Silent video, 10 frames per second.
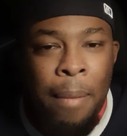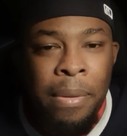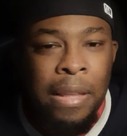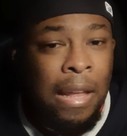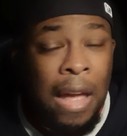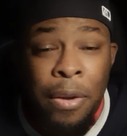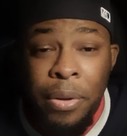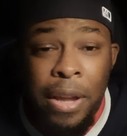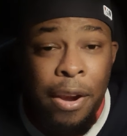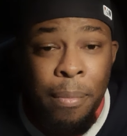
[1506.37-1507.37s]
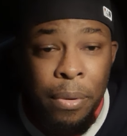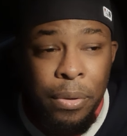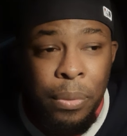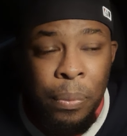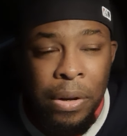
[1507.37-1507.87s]
in that I don't care
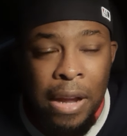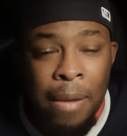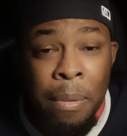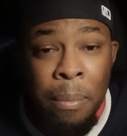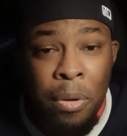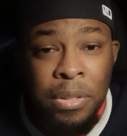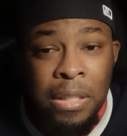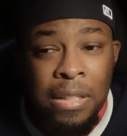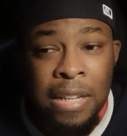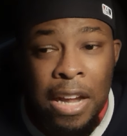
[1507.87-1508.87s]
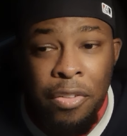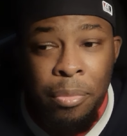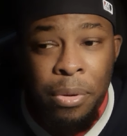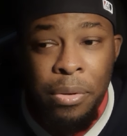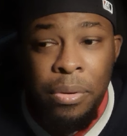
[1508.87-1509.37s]
mode when I'm emotionally detached
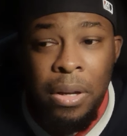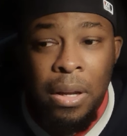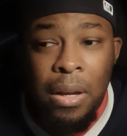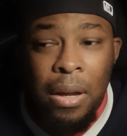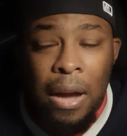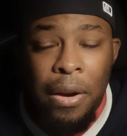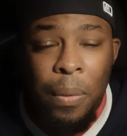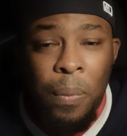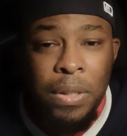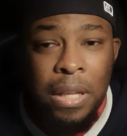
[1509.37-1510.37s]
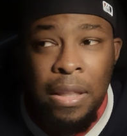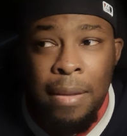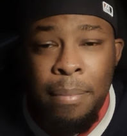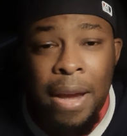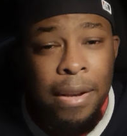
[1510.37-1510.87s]
from you. I don't wish
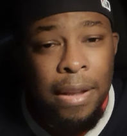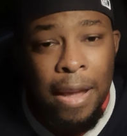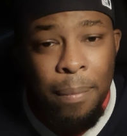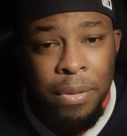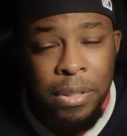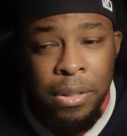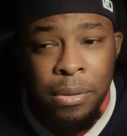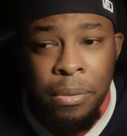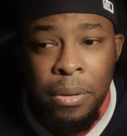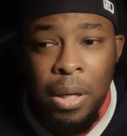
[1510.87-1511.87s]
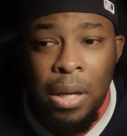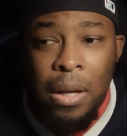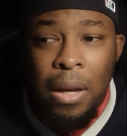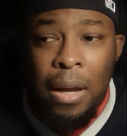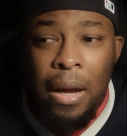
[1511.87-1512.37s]
anything bad to happen to you.
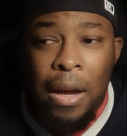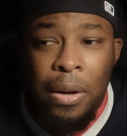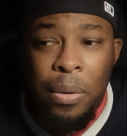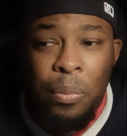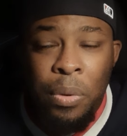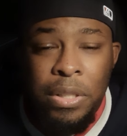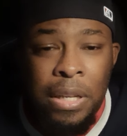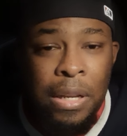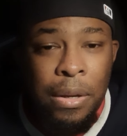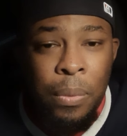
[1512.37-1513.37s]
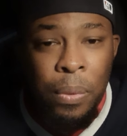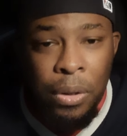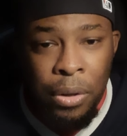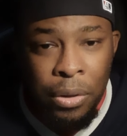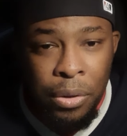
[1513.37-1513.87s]
I don't wish any ill
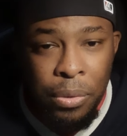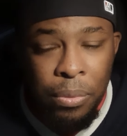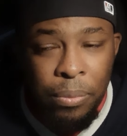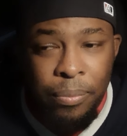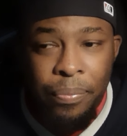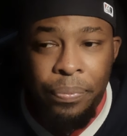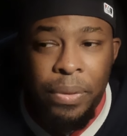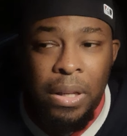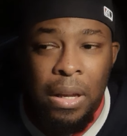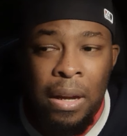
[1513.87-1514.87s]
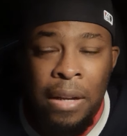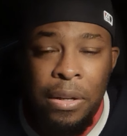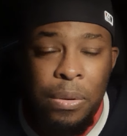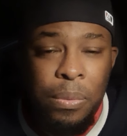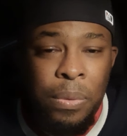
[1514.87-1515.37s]
will on you. I
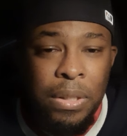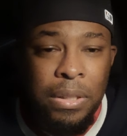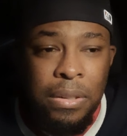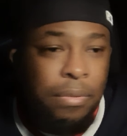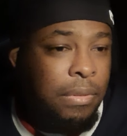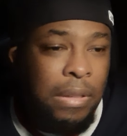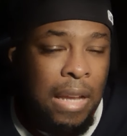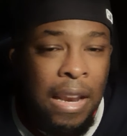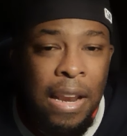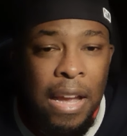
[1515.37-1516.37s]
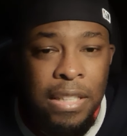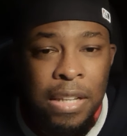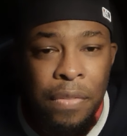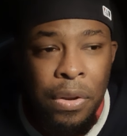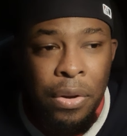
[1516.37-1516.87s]
don't wish any
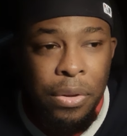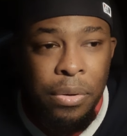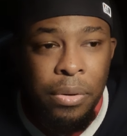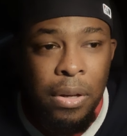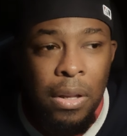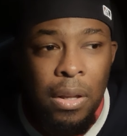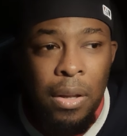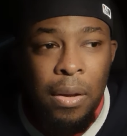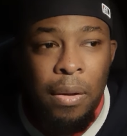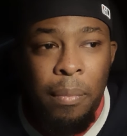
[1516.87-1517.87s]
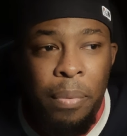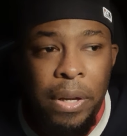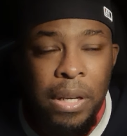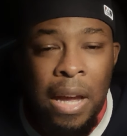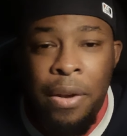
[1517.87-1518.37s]
negativity on you.
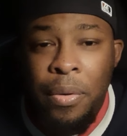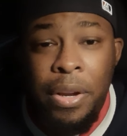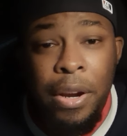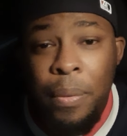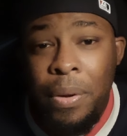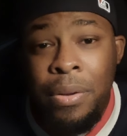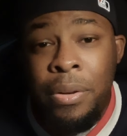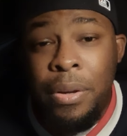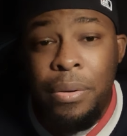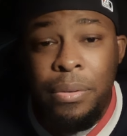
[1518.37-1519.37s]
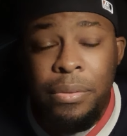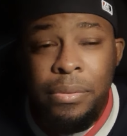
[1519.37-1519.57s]
But I don't care what you do.